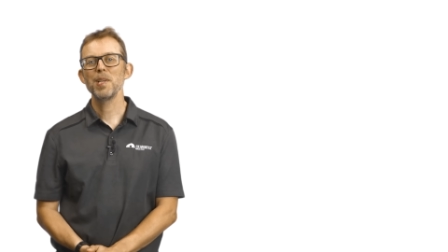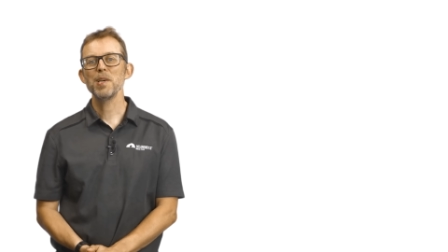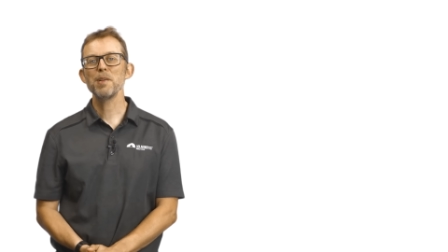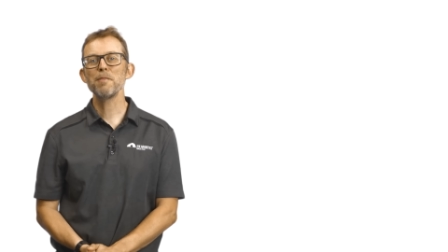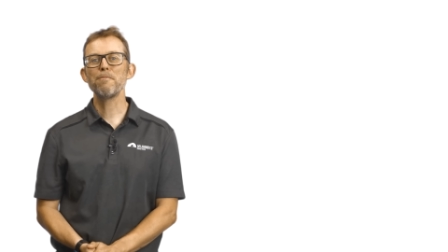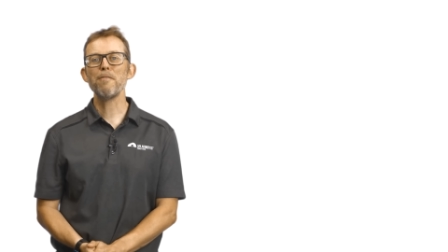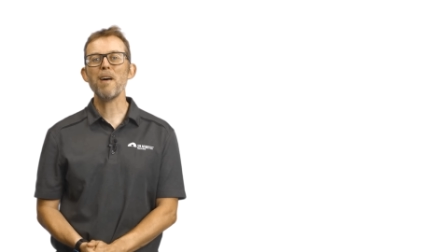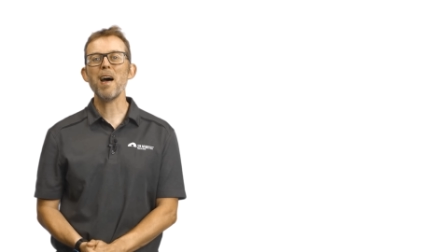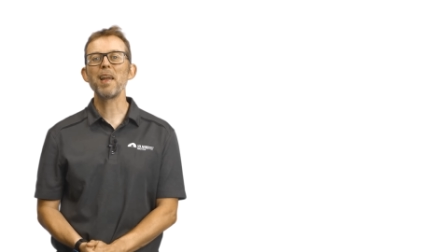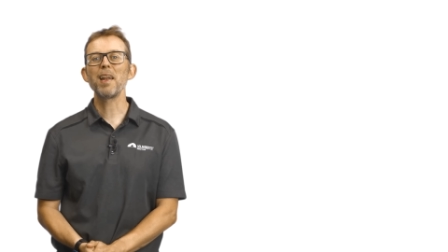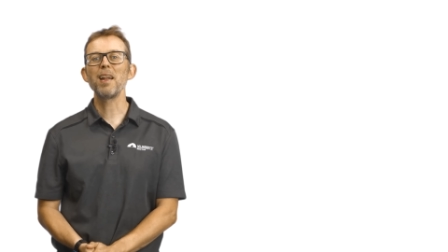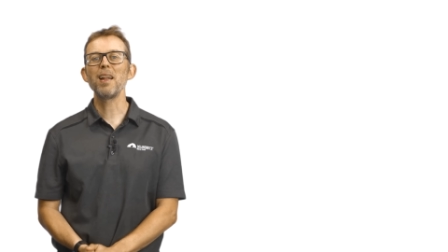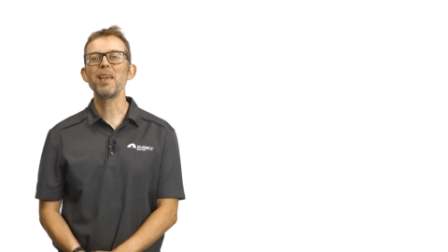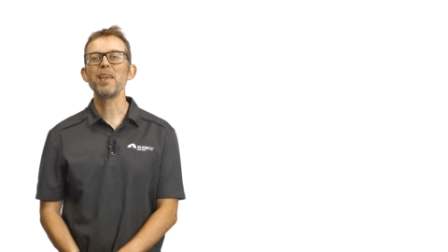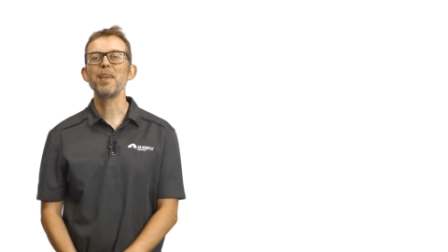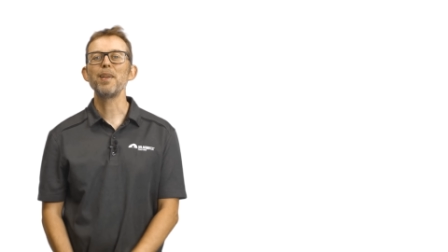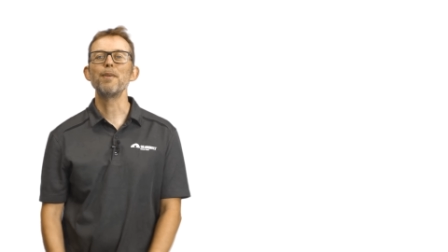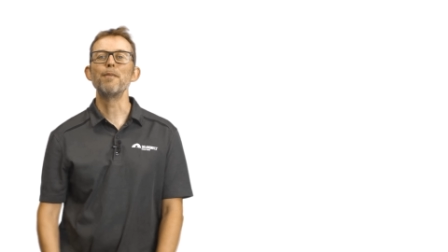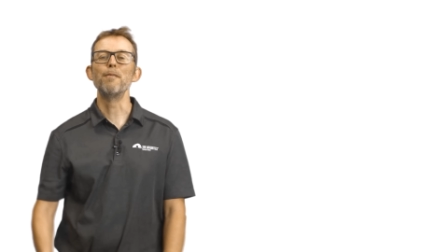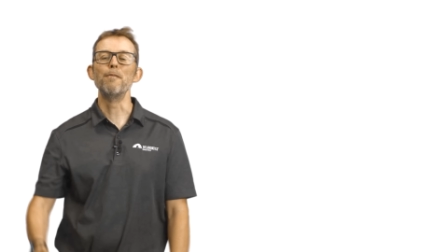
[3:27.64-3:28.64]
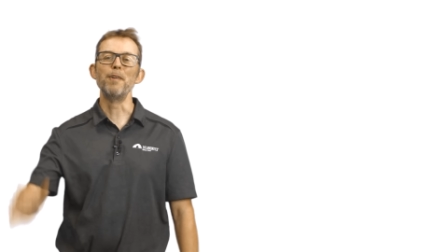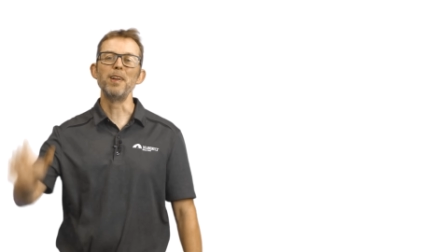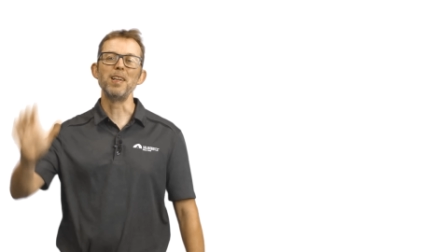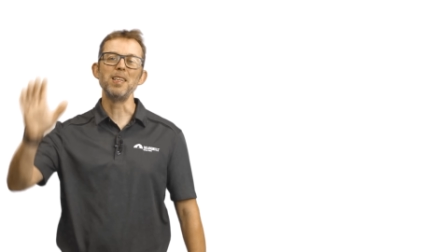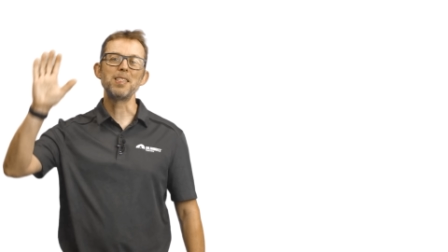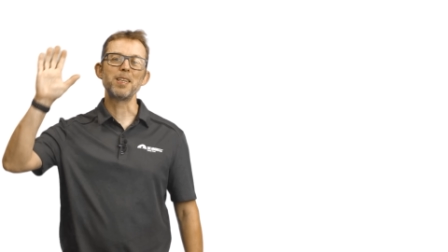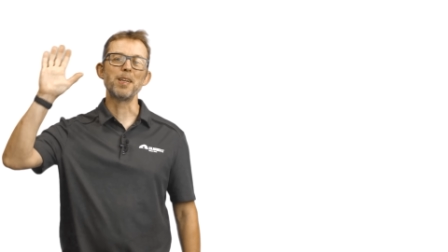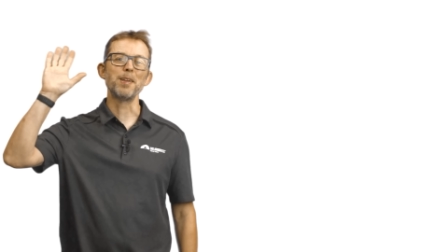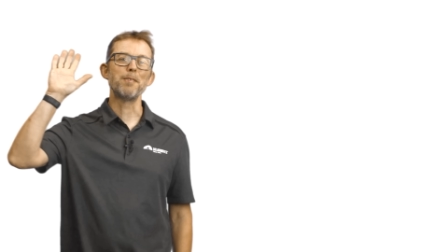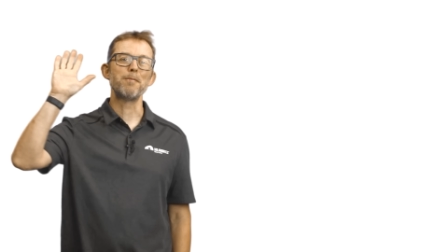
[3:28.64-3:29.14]
And finally,
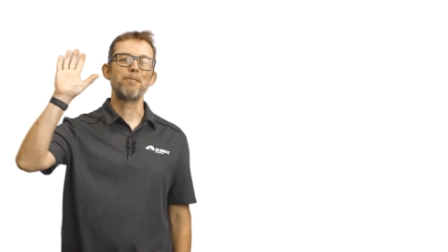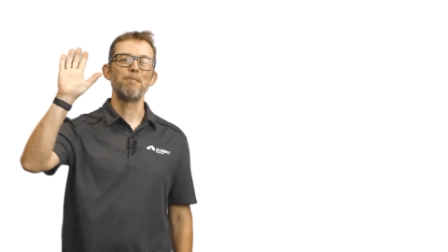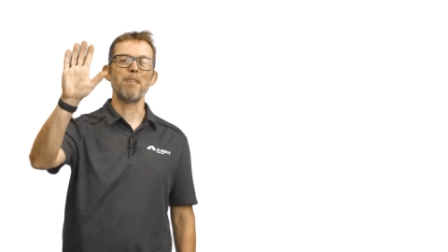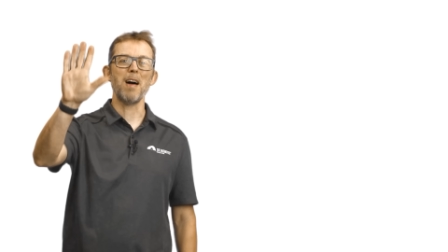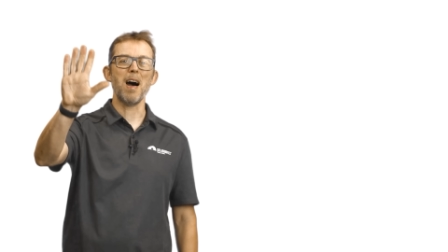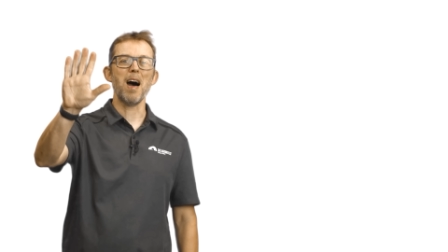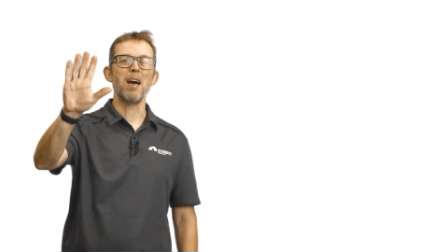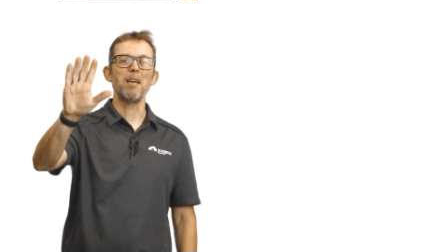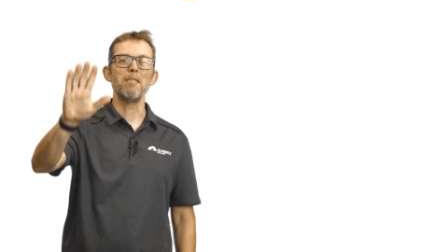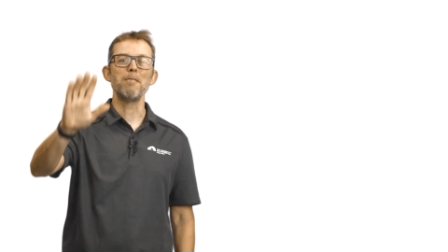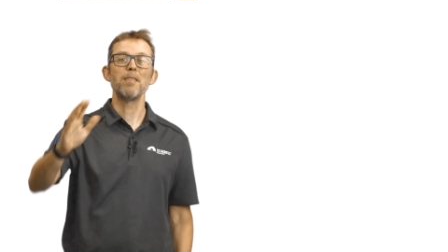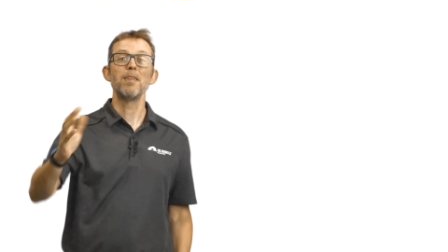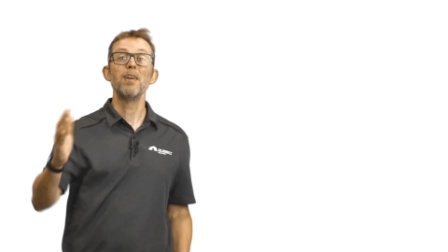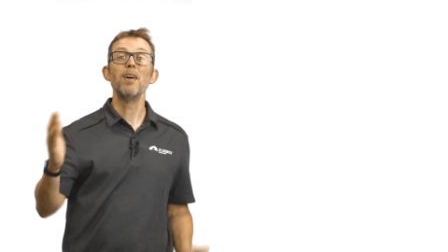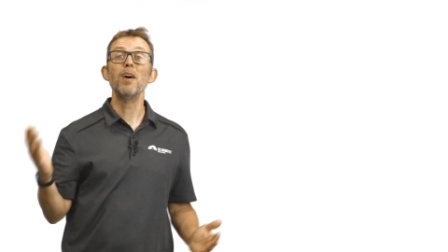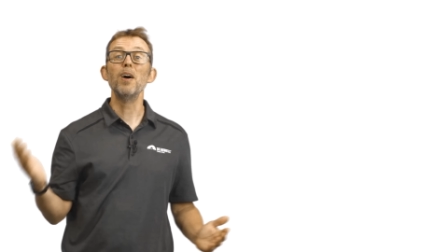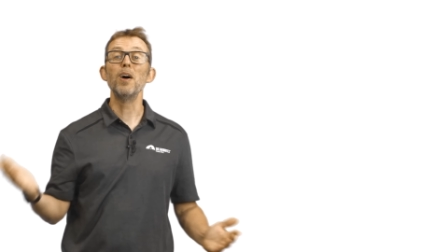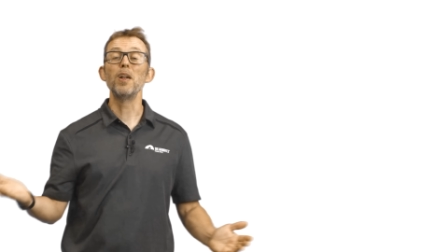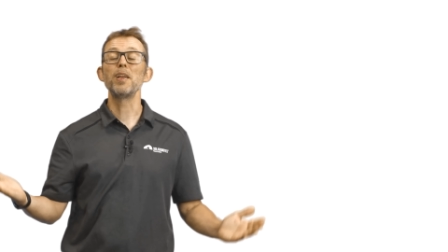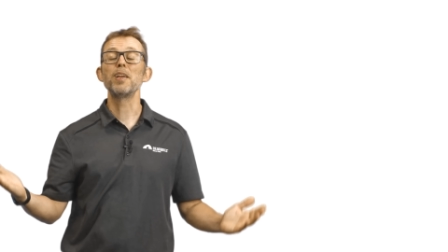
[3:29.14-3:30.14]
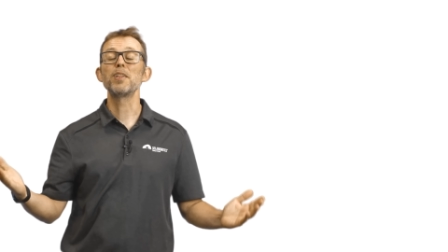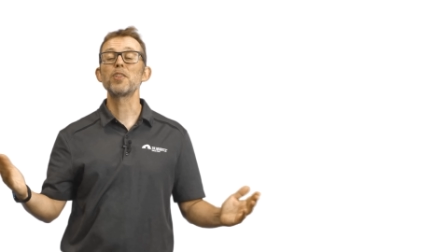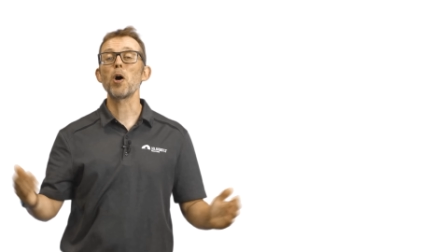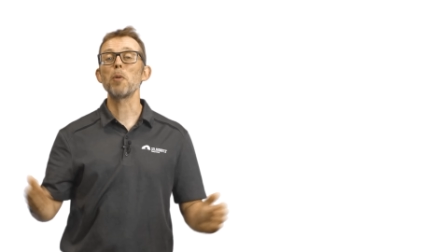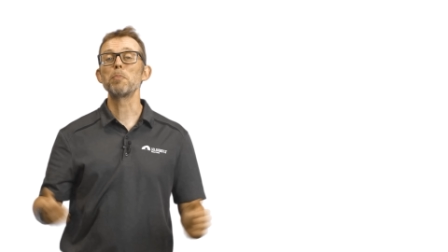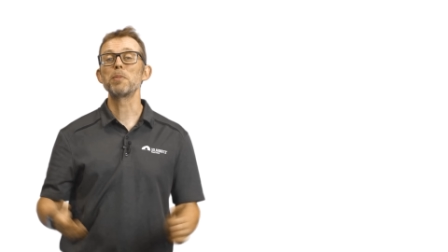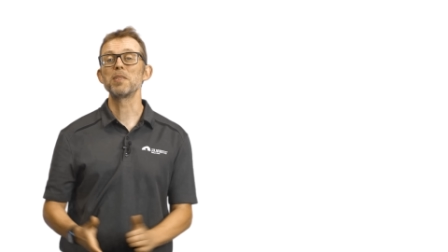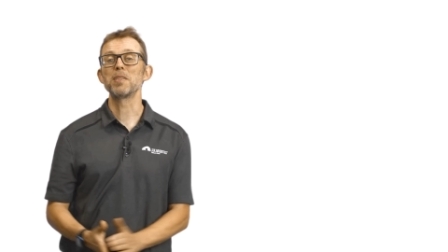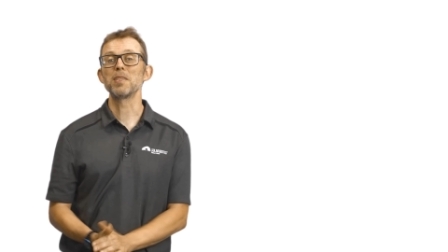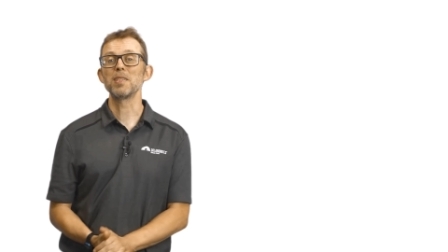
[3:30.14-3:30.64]
reason five early
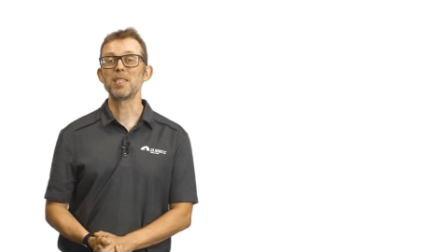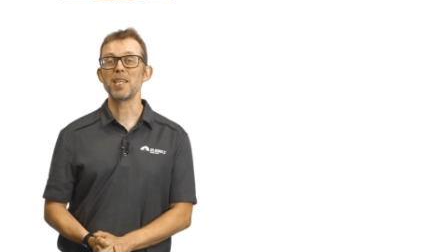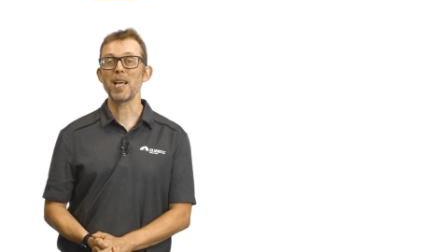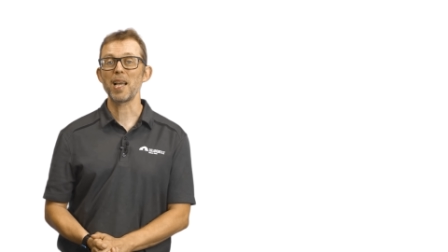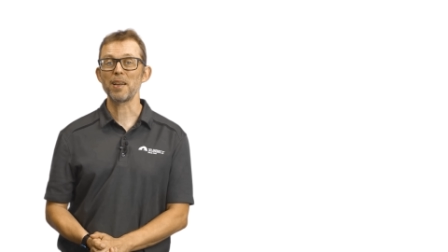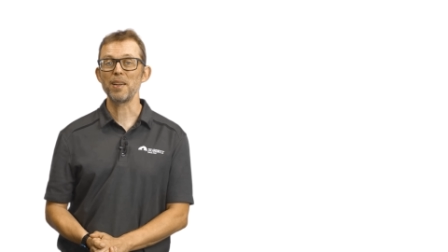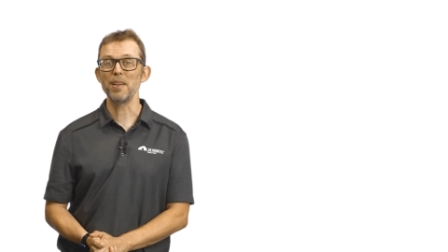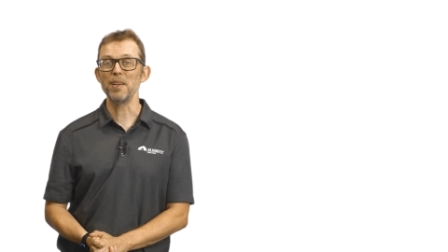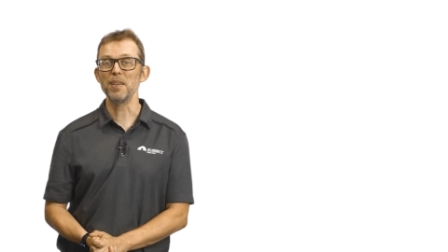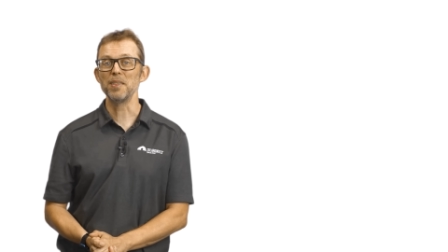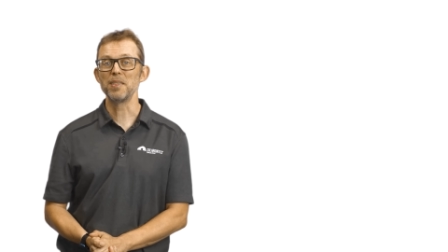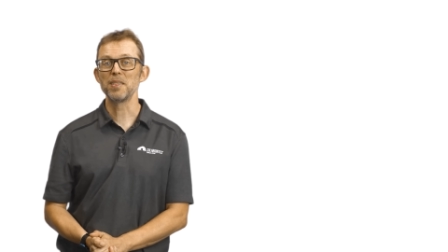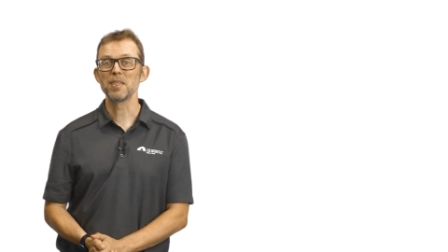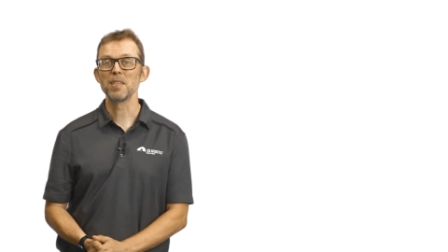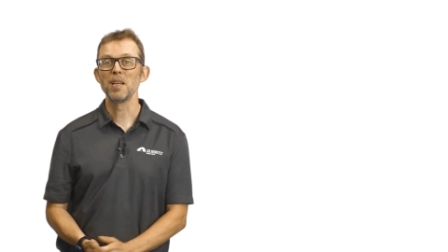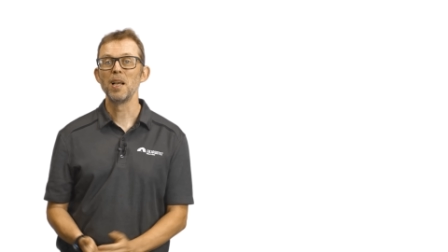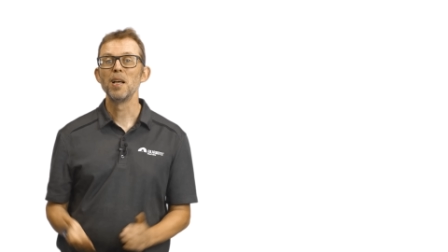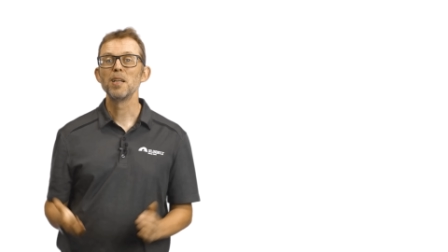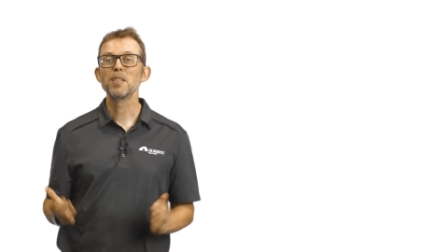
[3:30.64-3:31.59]
adopters and tech nerds.